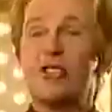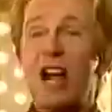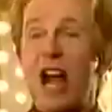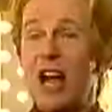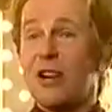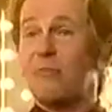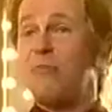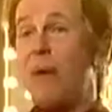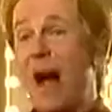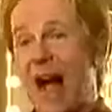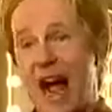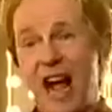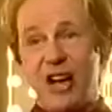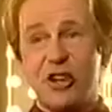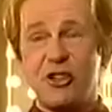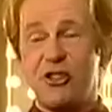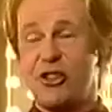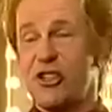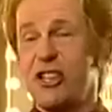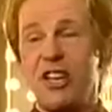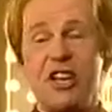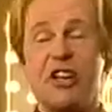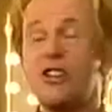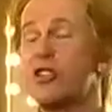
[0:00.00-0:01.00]
Doug
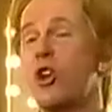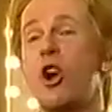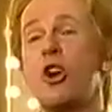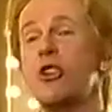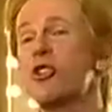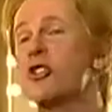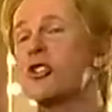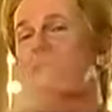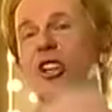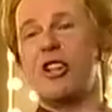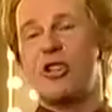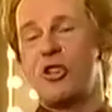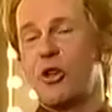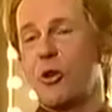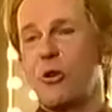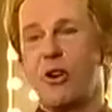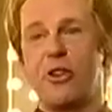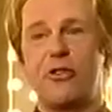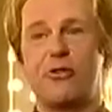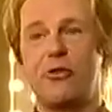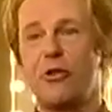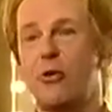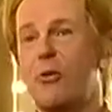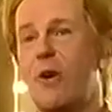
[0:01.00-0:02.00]
Parkinson, he's constantly
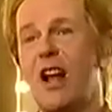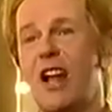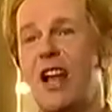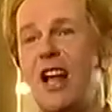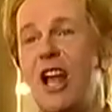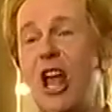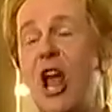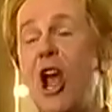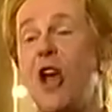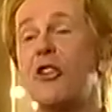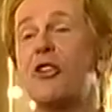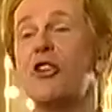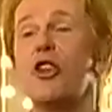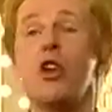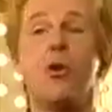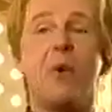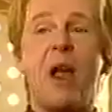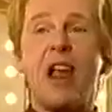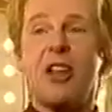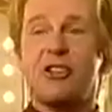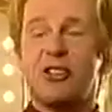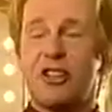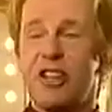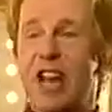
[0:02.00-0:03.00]
touring through the
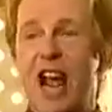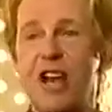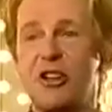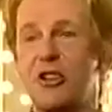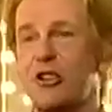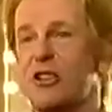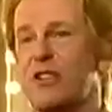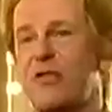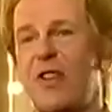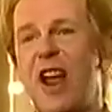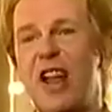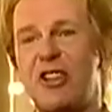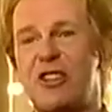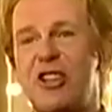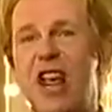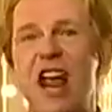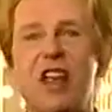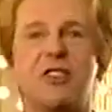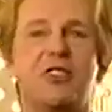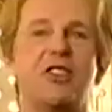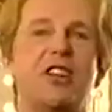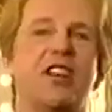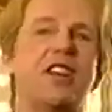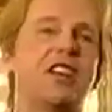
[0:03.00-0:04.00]
US and Asia, he's
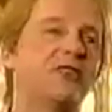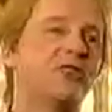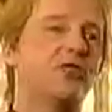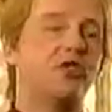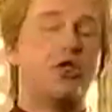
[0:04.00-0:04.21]
fantastic.